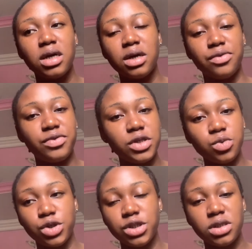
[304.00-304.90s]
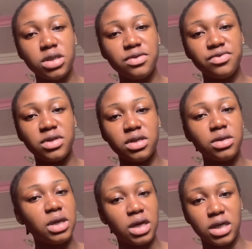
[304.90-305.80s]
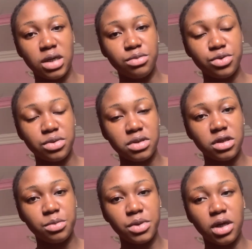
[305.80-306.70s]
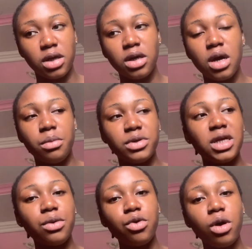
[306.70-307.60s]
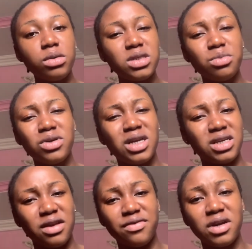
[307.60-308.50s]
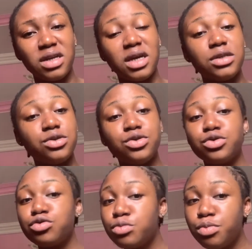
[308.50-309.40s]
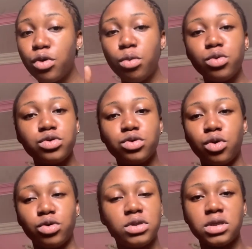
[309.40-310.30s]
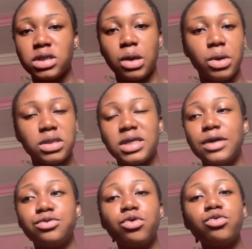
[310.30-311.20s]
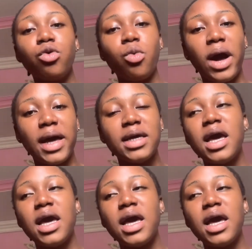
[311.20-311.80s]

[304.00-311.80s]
finished watching TV, I came to sleep here. But then I woke up this morning and then I found out that the soup almost got soured. I do not know why.